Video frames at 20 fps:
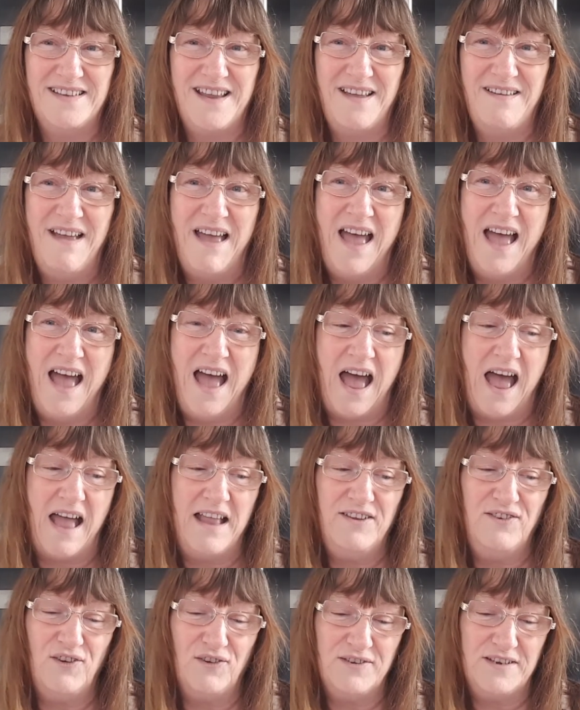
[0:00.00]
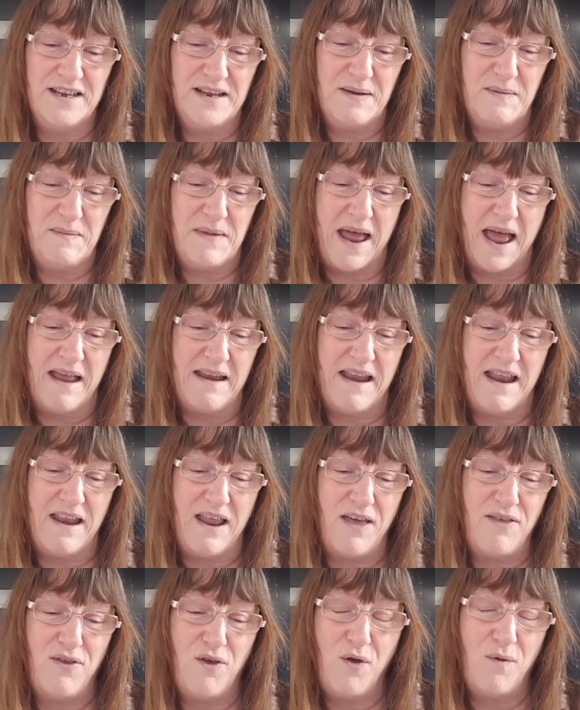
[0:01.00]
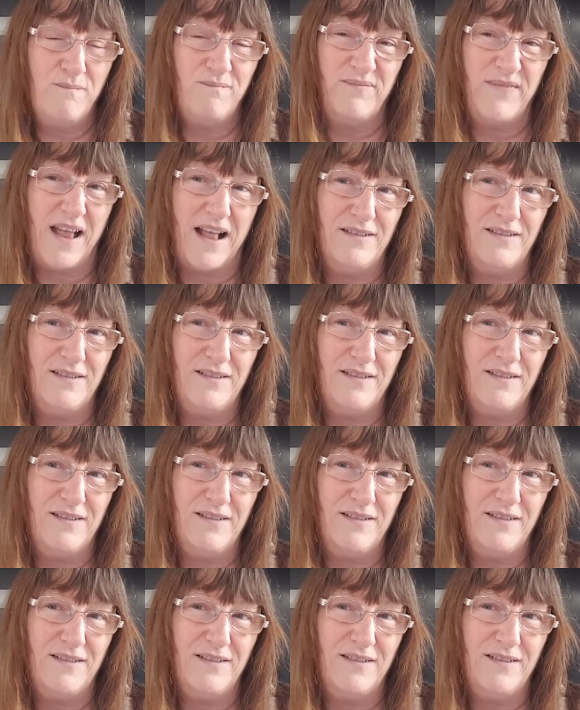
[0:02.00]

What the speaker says: So I jotted them down and I thought